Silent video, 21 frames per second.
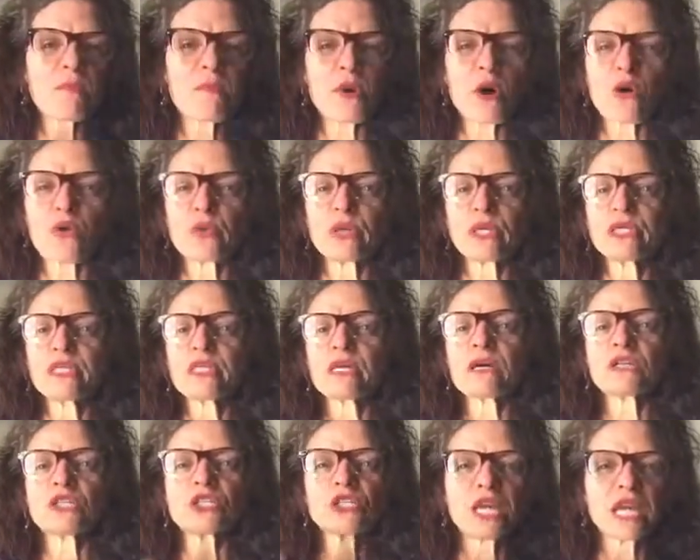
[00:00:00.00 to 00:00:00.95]
up, always
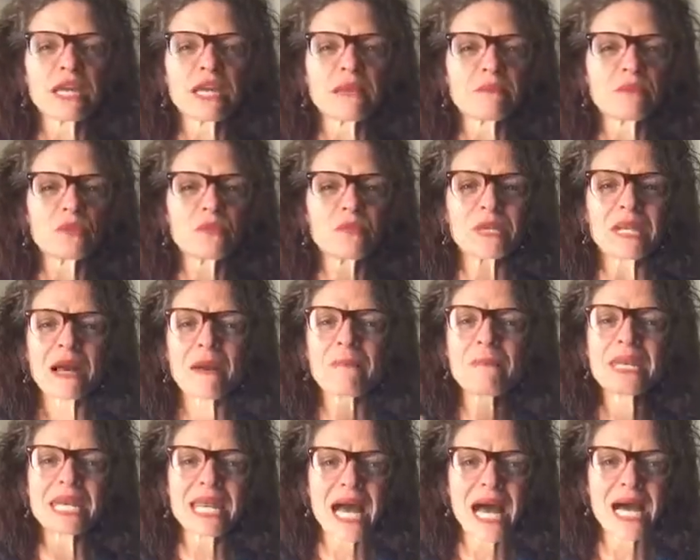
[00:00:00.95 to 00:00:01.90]
ashamed, but
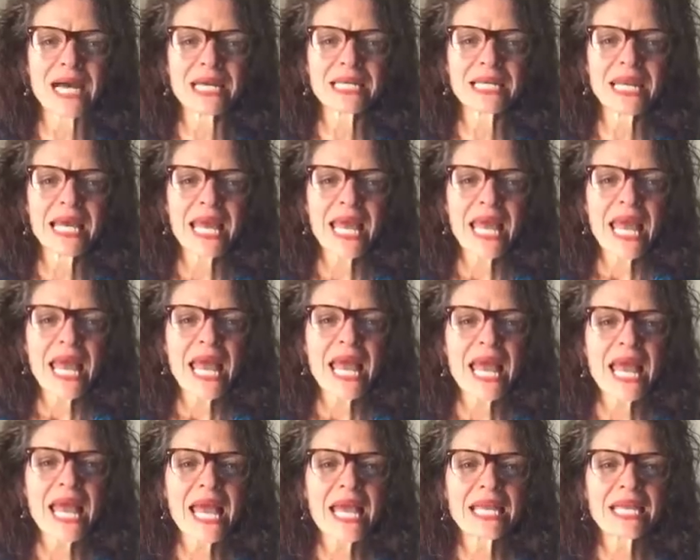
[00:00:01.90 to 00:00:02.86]
I'm not.
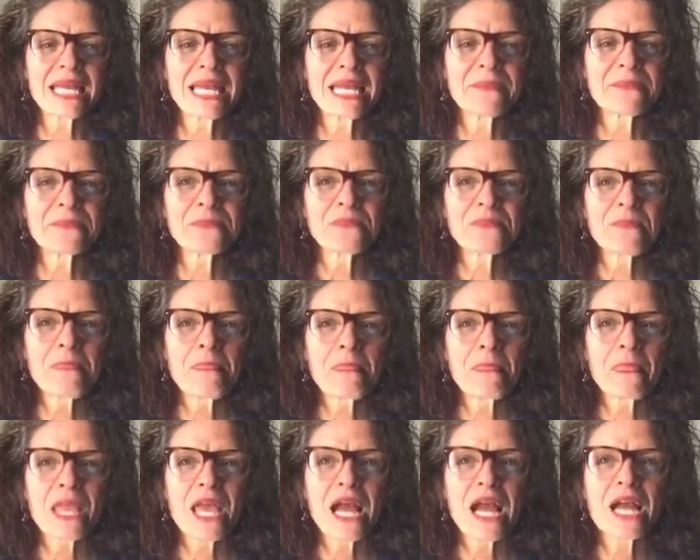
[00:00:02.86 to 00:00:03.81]
And
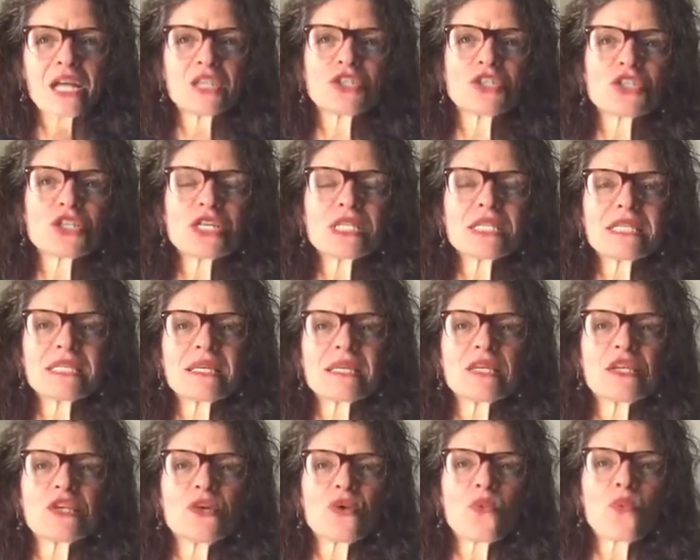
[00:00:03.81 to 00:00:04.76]
I just,
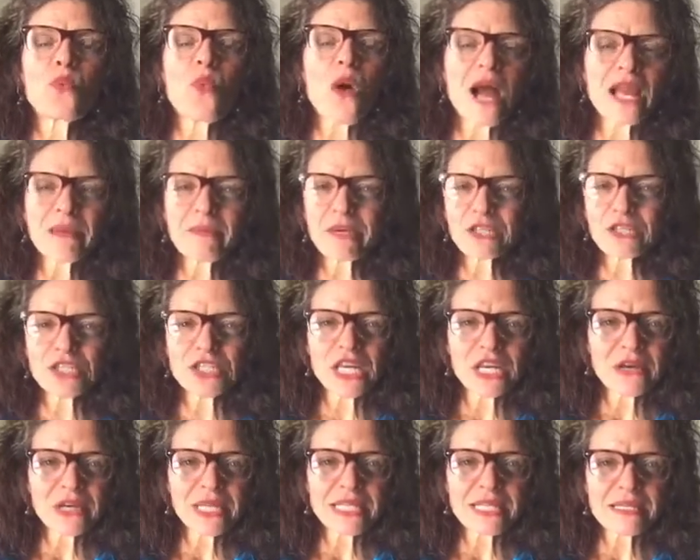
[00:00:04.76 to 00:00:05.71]
why am I
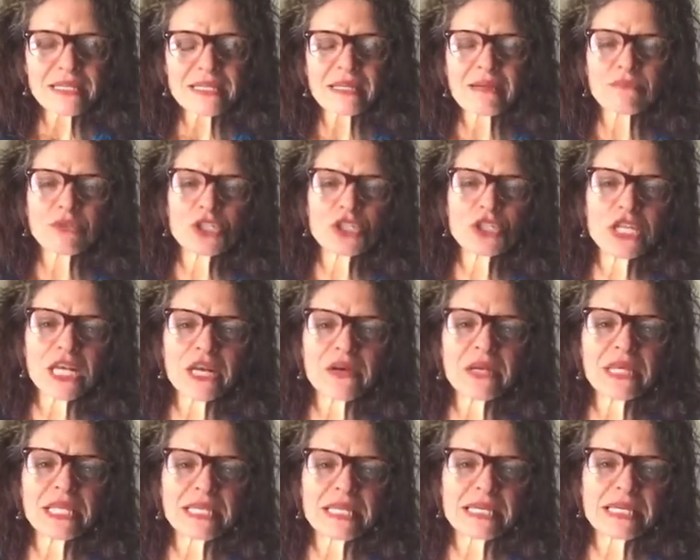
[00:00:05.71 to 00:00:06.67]
sharing this? I'm
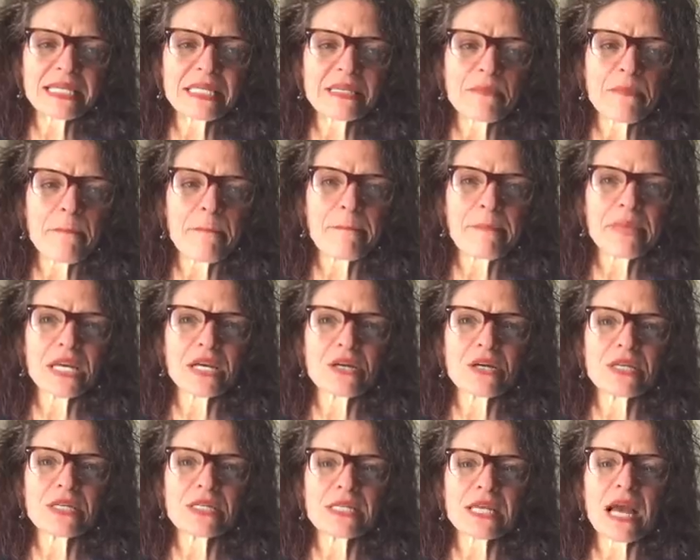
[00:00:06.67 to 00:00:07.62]
sharing this
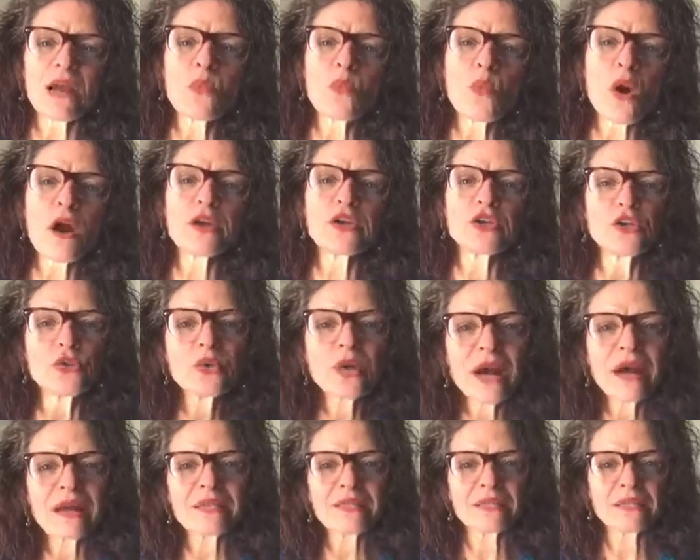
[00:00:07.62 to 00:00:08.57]
because I want you
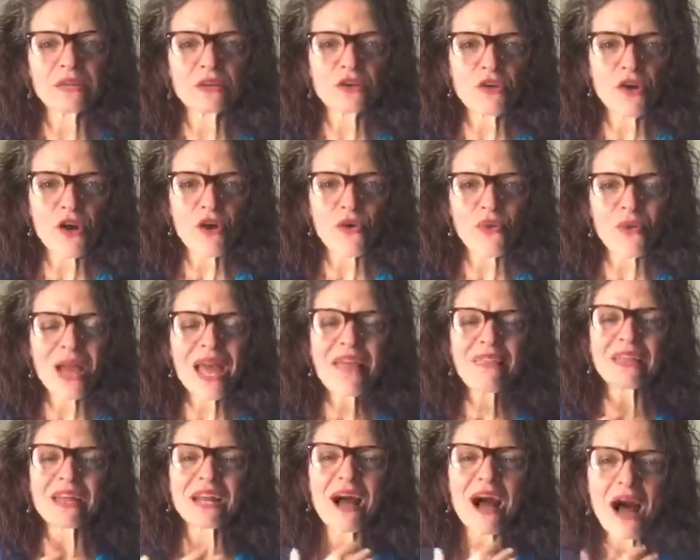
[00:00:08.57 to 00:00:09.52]
guys to know
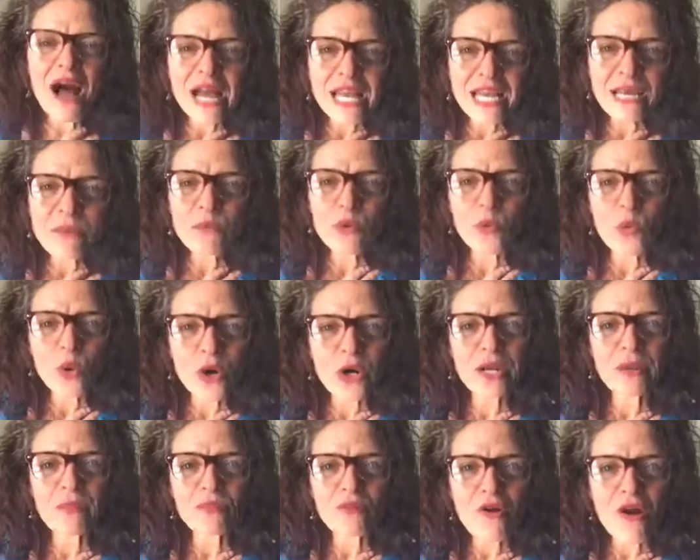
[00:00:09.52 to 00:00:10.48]
that I am a
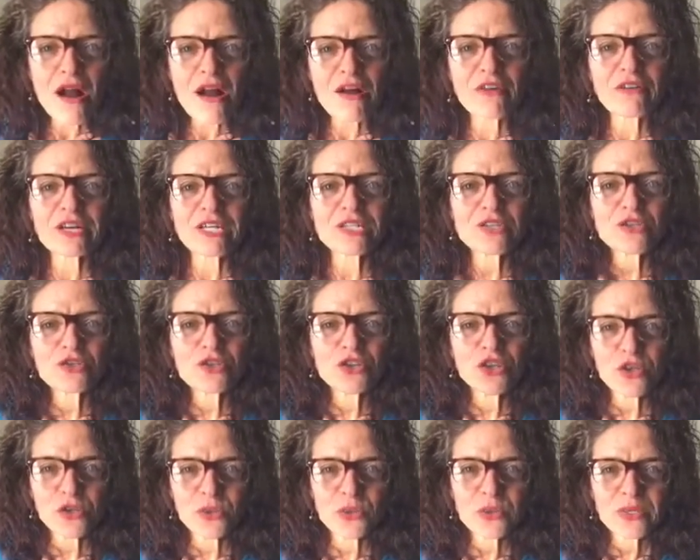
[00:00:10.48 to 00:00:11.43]
work in progress
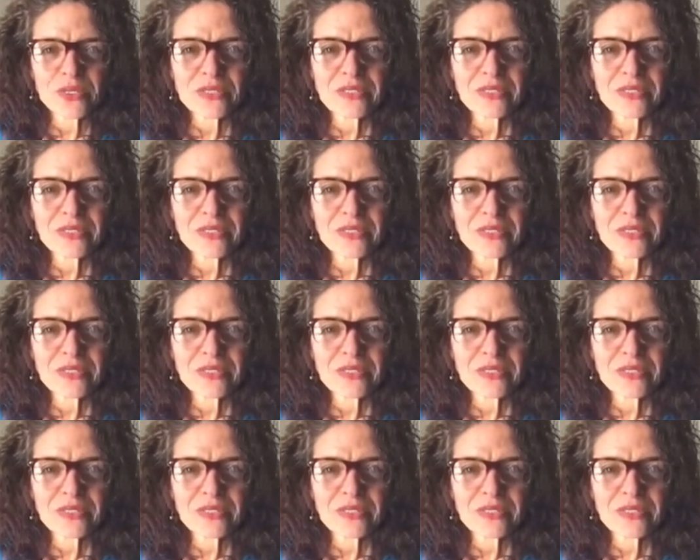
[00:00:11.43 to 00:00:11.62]
too.